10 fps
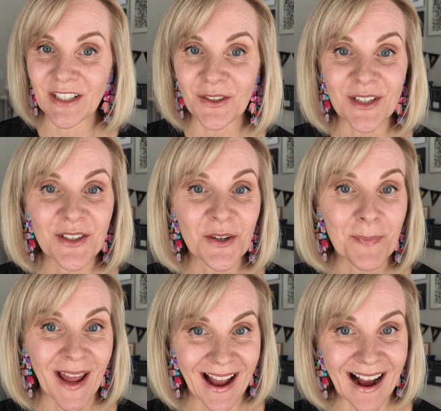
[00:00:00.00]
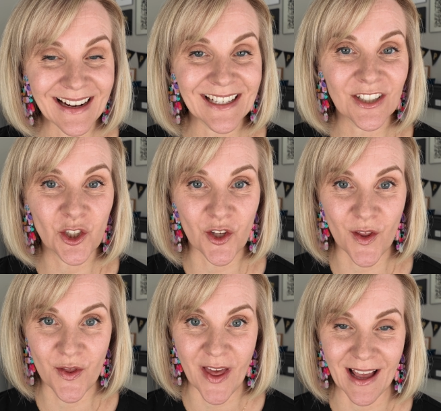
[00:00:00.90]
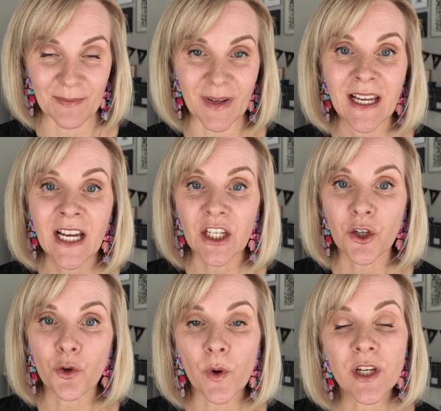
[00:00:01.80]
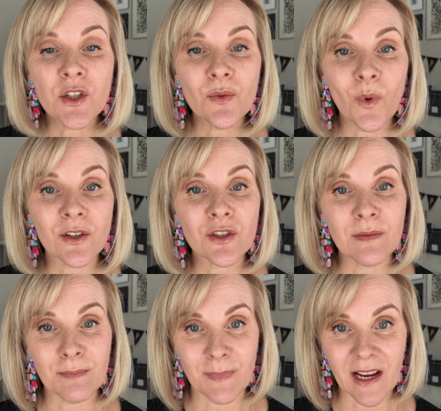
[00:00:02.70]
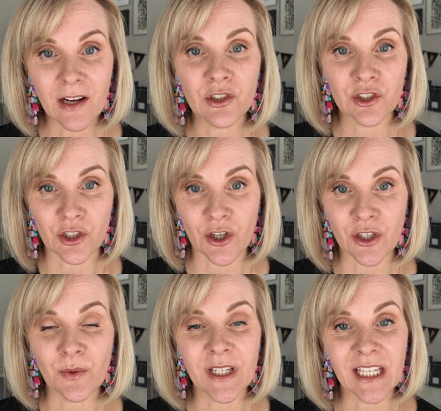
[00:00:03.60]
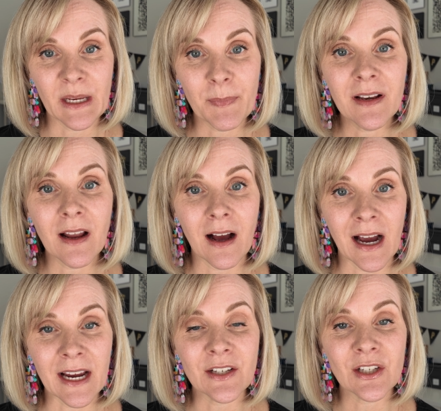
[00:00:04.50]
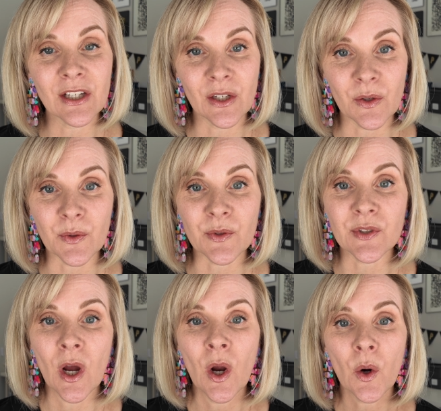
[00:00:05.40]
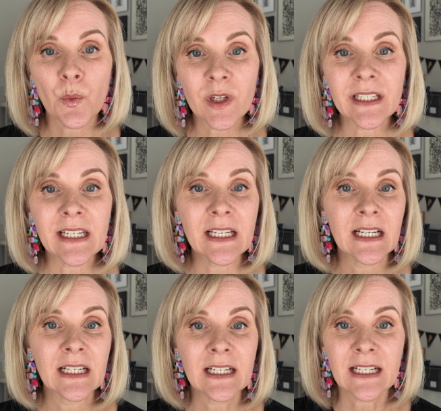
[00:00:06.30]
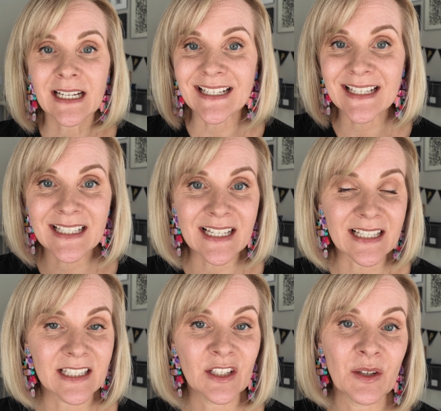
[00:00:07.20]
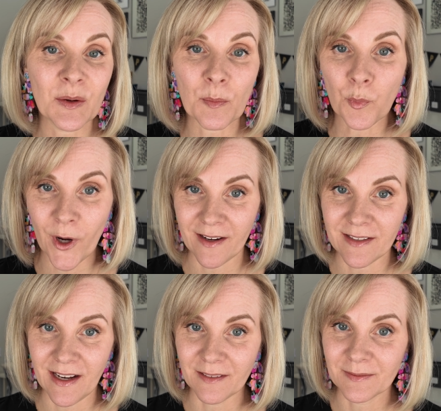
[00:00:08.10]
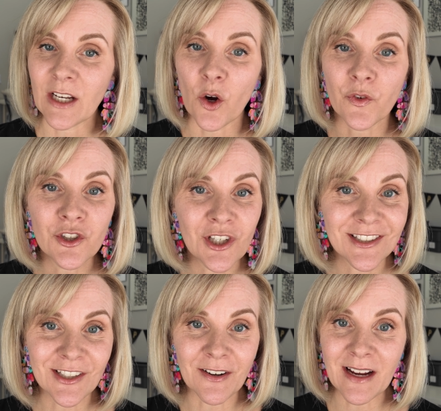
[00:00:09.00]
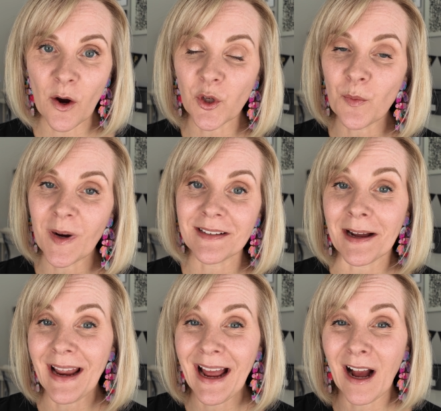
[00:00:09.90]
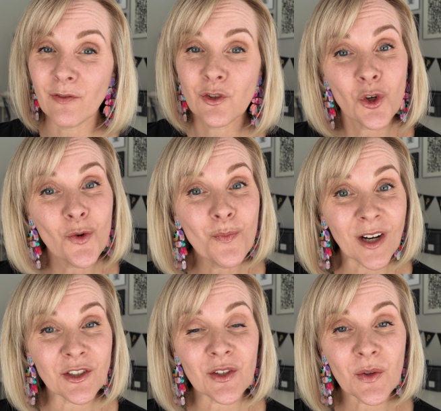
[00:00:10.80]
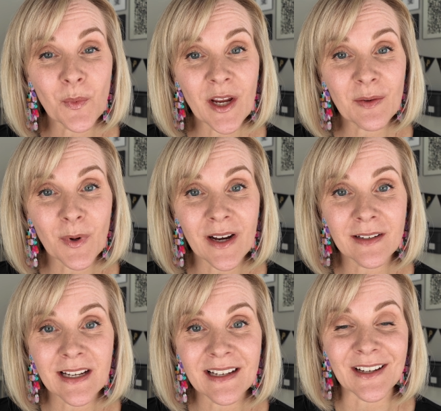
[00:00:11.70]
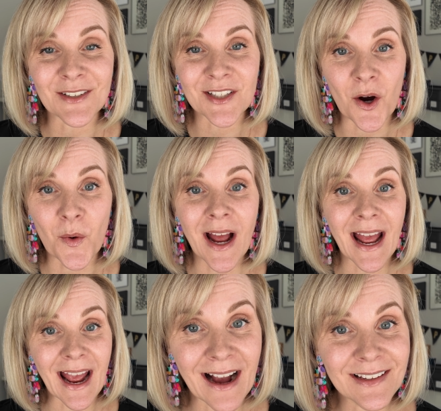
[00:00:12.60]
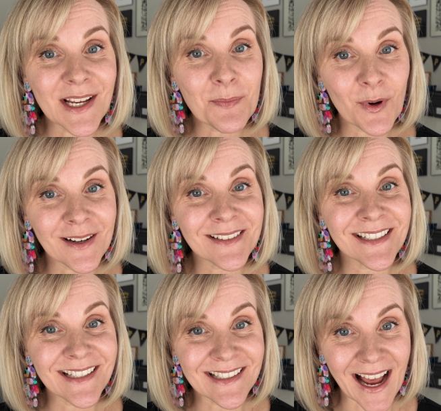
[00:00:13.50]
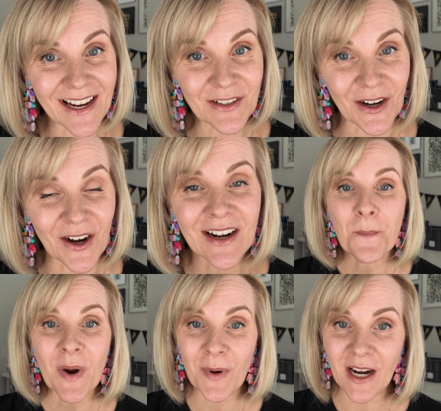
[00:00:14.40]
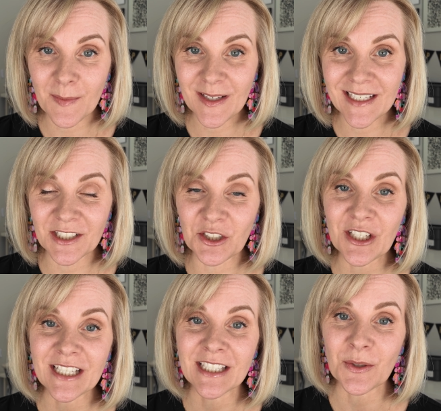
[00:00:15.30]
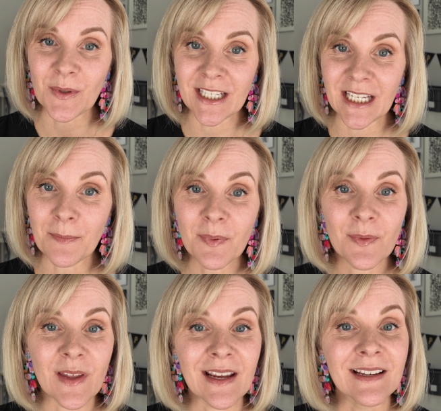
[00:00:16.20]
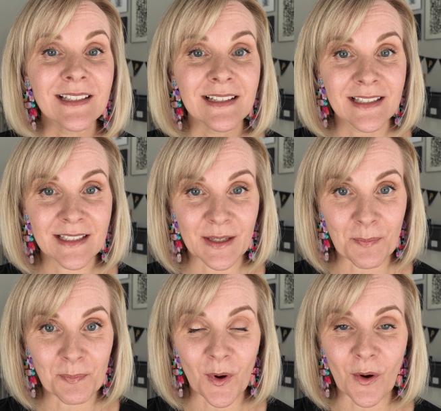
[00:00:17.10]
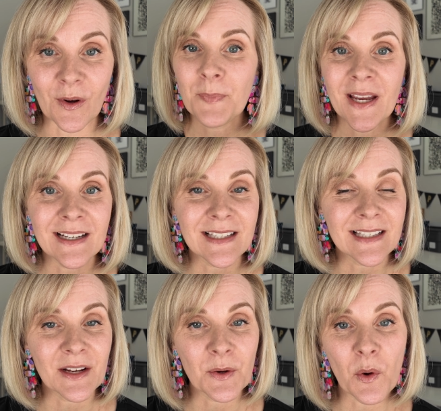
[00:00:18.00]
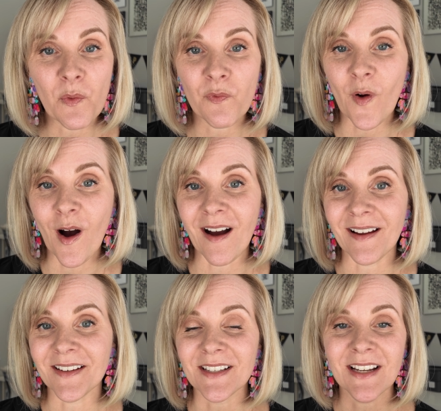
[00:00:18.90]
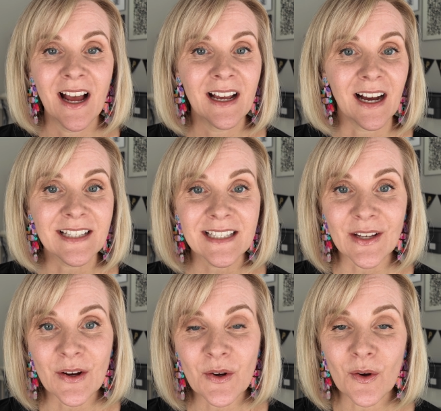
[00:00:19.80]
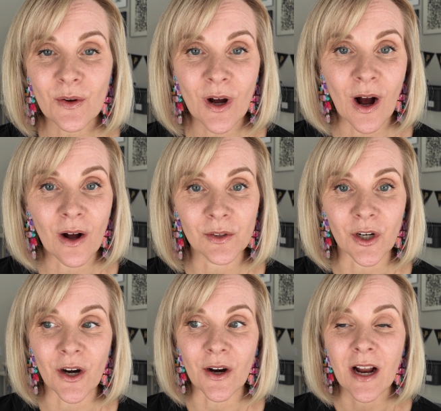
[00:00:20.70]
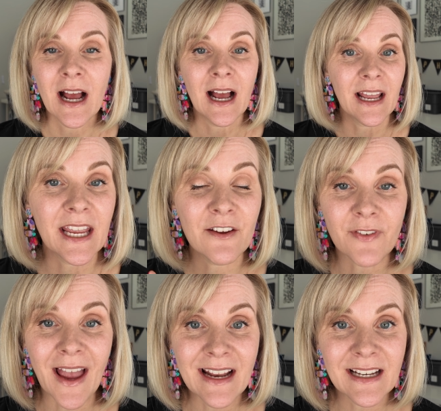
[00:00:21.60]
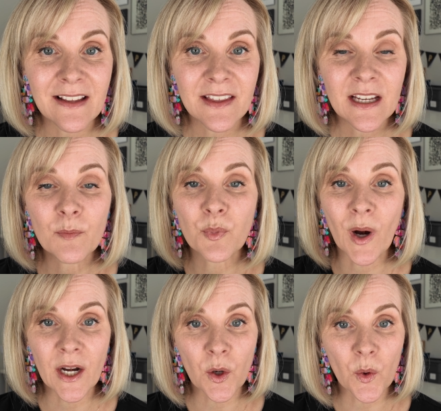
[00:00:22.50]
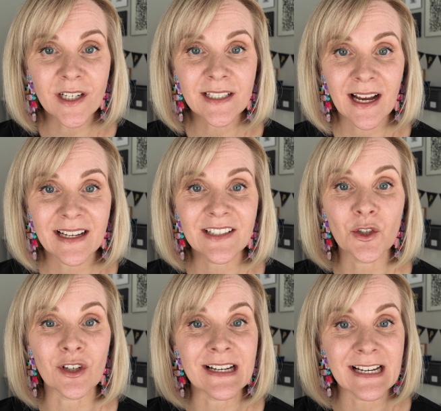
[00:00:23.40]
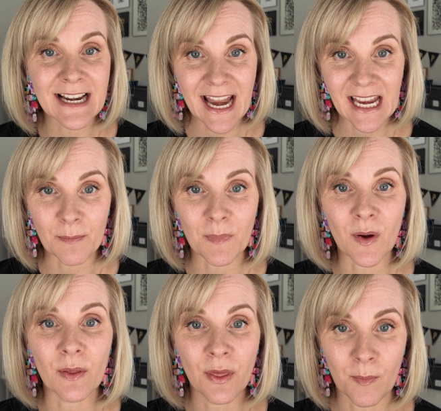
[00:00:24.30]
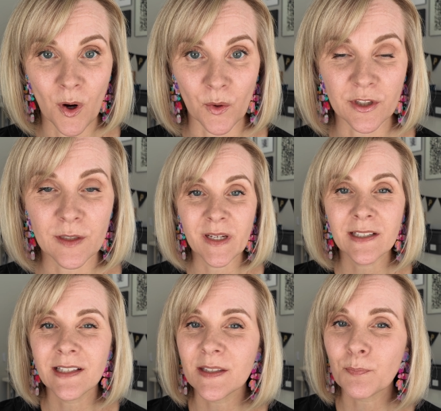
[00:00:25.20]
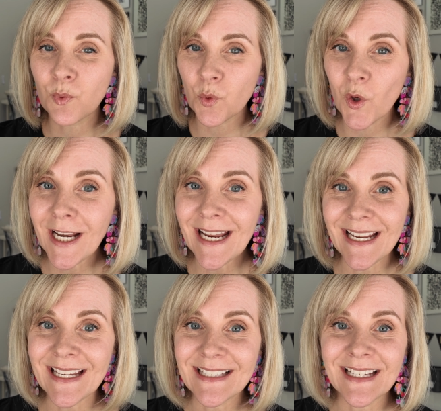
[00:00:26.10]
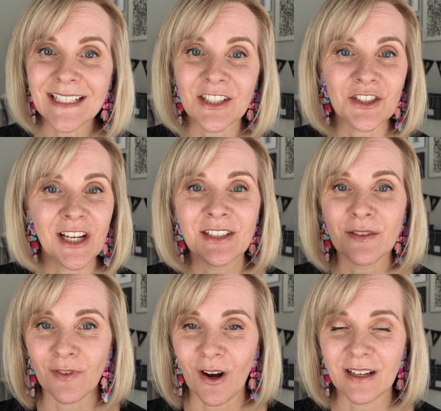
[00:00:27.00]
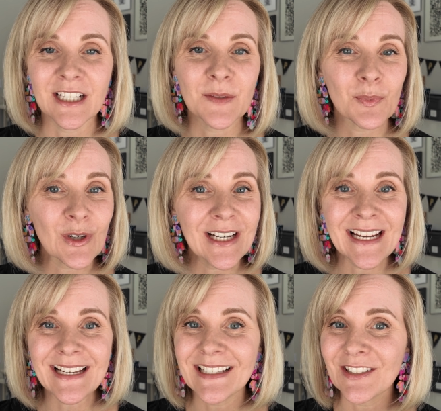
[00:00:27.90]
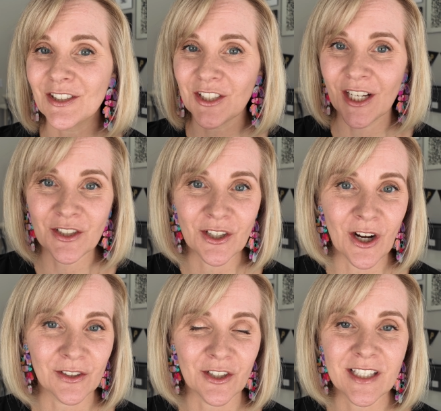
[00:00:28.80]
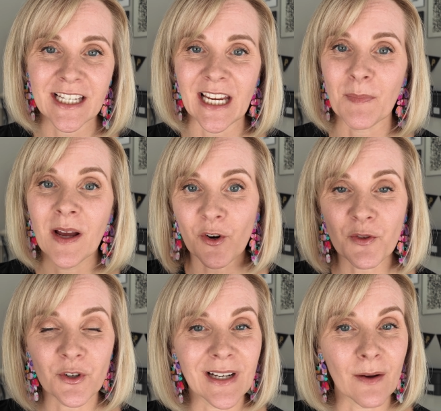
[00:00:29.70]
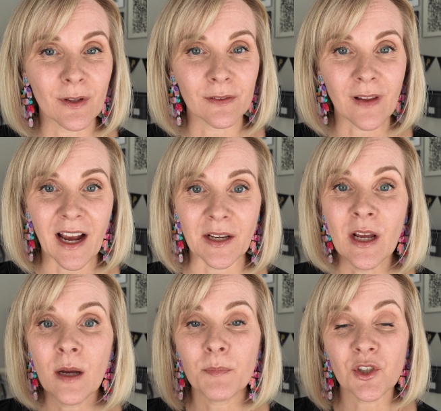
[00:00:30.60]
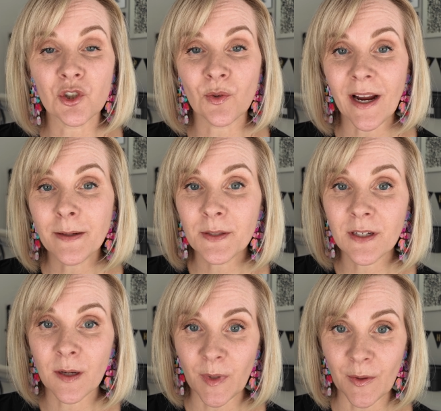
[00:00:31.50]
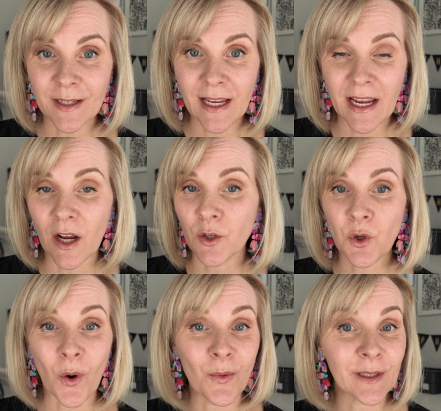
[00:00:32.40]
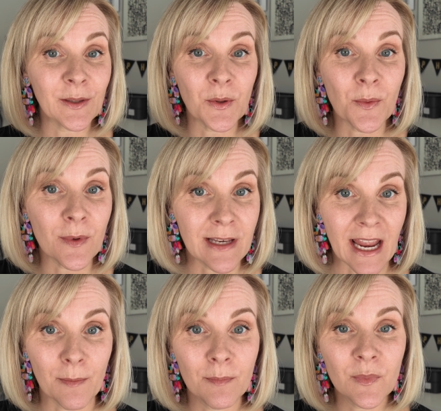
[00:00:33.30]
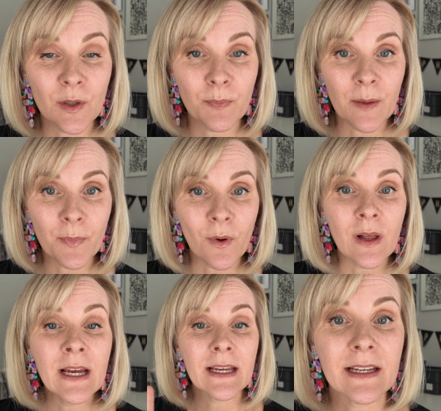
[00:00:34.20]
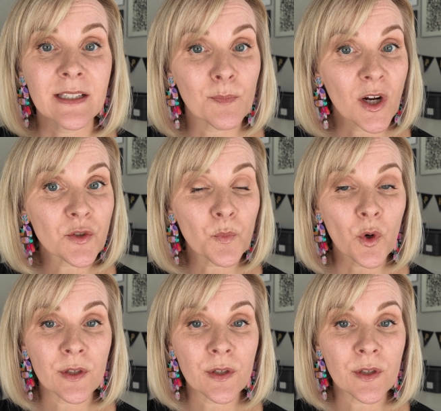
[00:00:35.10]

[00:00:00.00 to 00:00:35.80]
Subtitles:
and you need to package them, you're going to want to make sure you keep an eye to use really consistent branding. Now, if you're just starting out, you might not have too much in the way of branding. And so as a brand designer, my recommendation is to keep things simple. Pick a single font, a single color. If anything, prioritize your name the most, because it's pretty easy to change a font. It's pretty easy to change a color scheme further down the line, but trying to communicate a totally new name to people is much more